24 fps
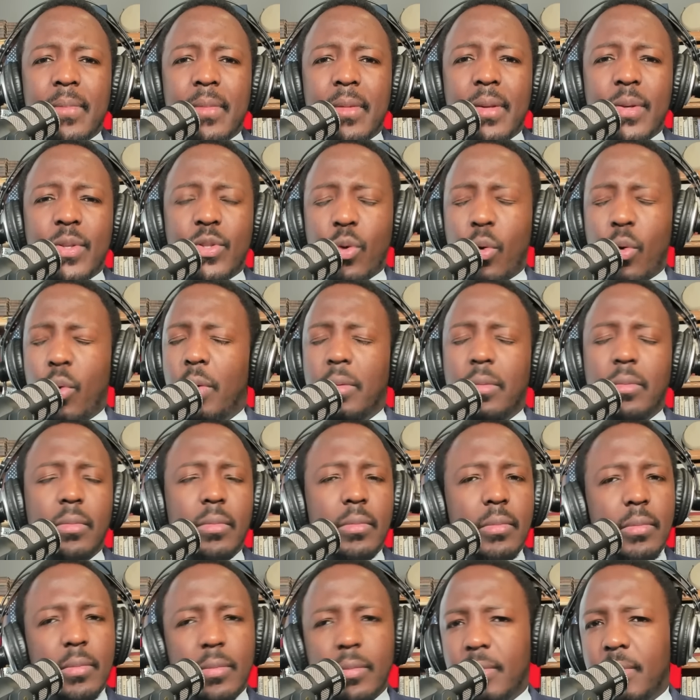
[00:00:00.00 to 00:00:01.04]
So,
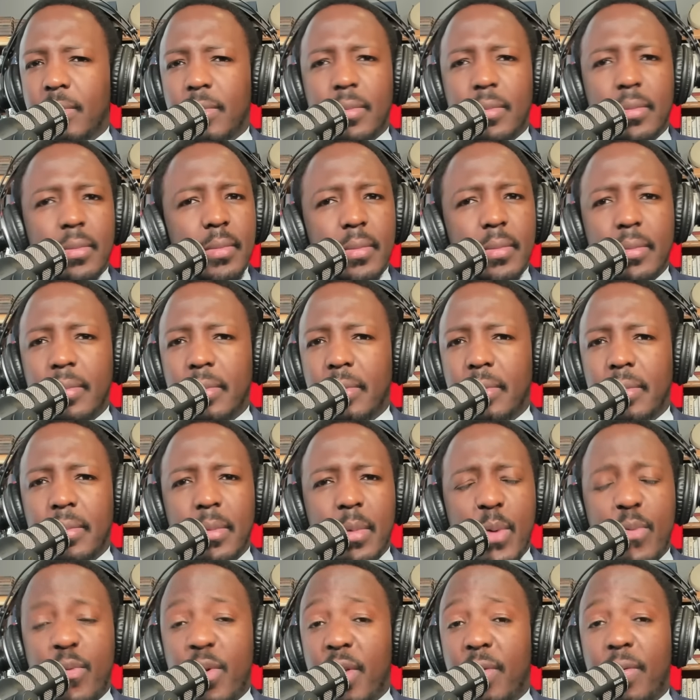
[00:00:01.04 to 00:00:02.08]

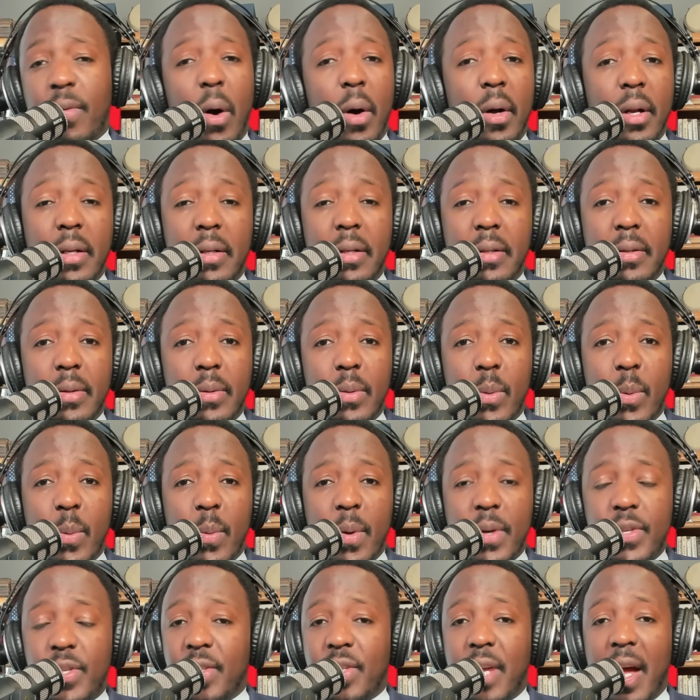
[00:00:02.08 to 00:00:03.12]
if we fall, we
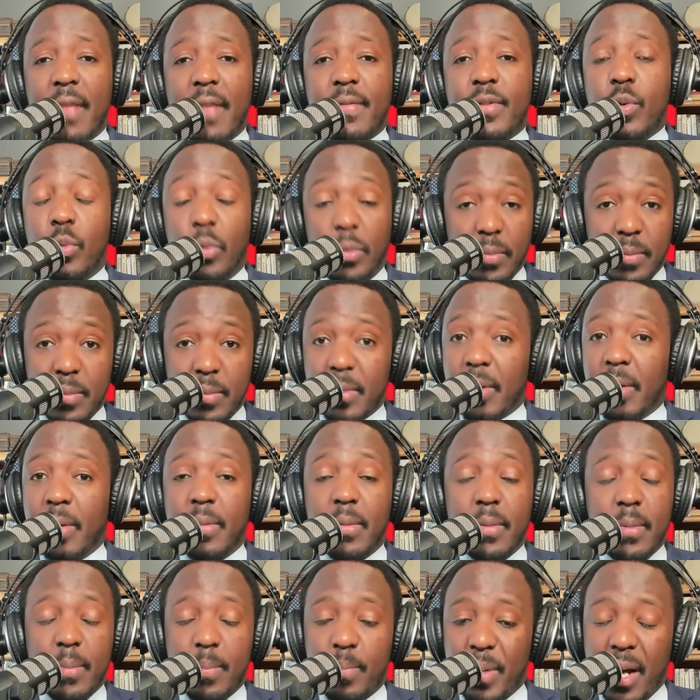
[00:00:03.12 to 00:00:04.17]
just have to
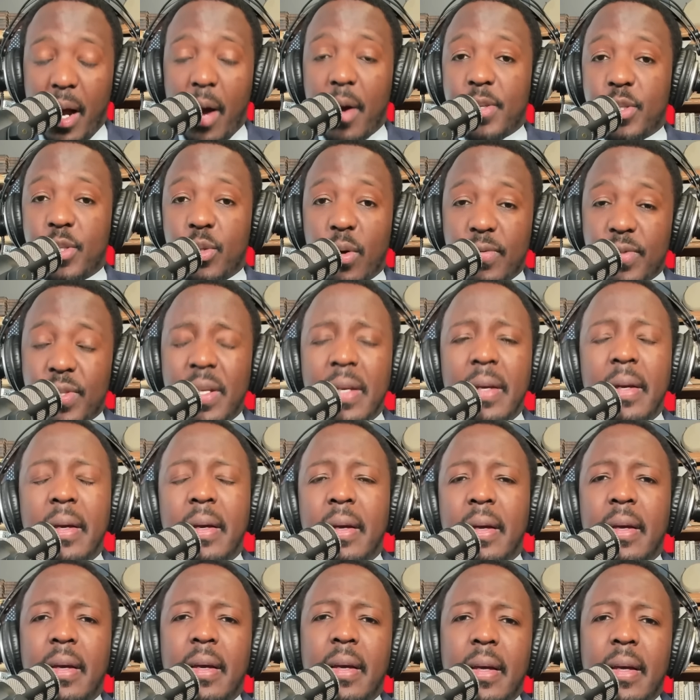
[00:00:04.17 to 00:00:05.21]
pick ourselves
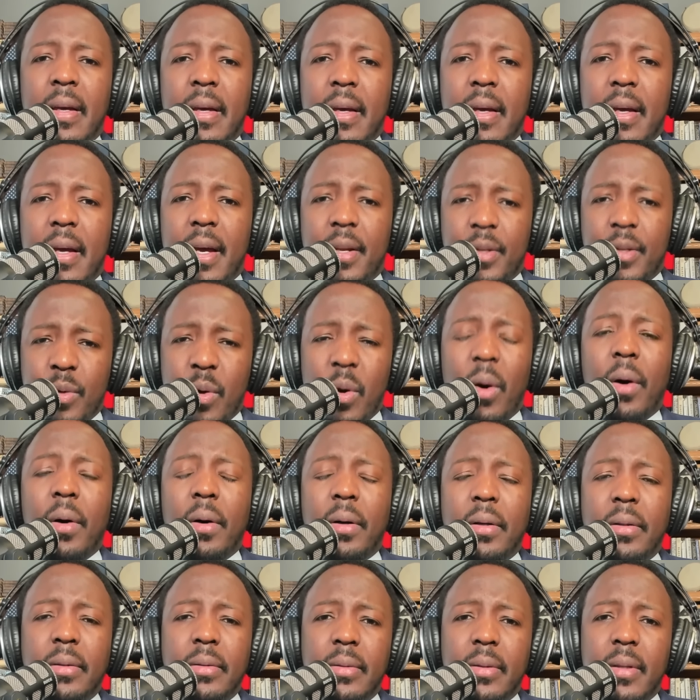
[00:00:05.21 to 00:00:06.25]
and go.
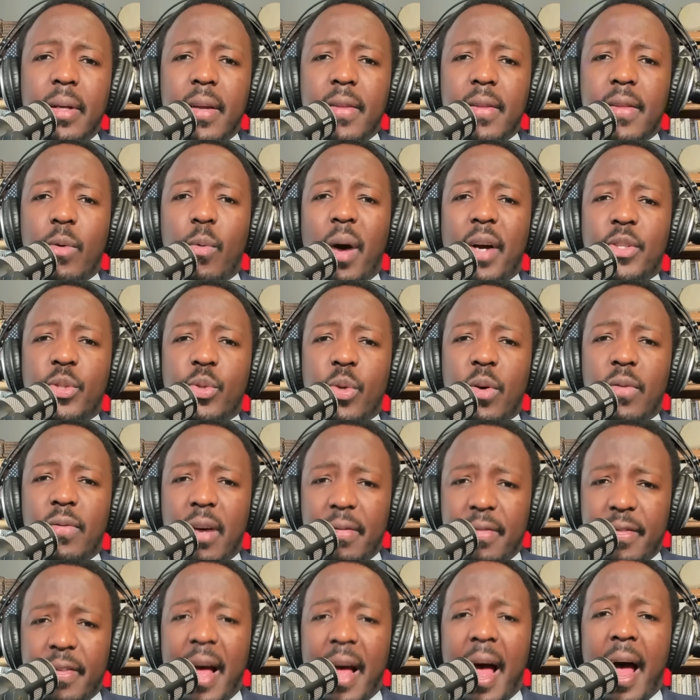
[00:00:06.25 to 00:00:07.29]
In the words of a
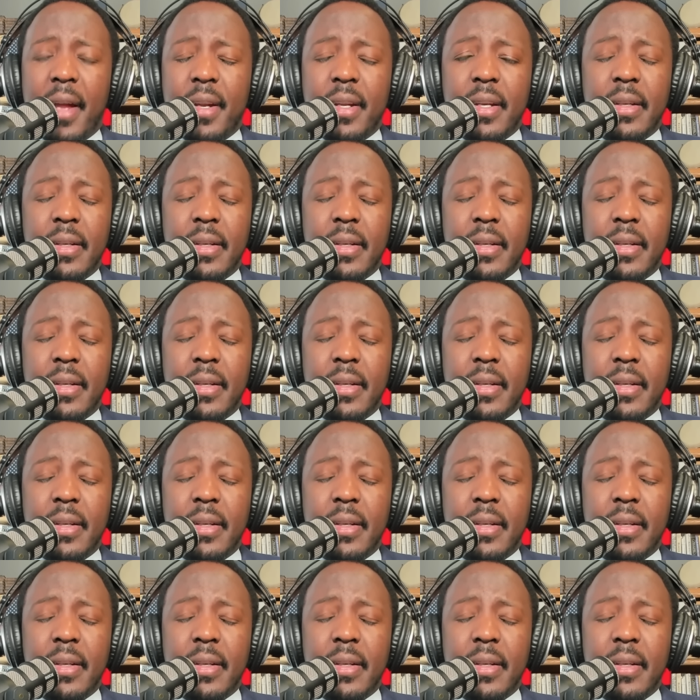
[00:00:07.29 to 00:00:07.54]
fan,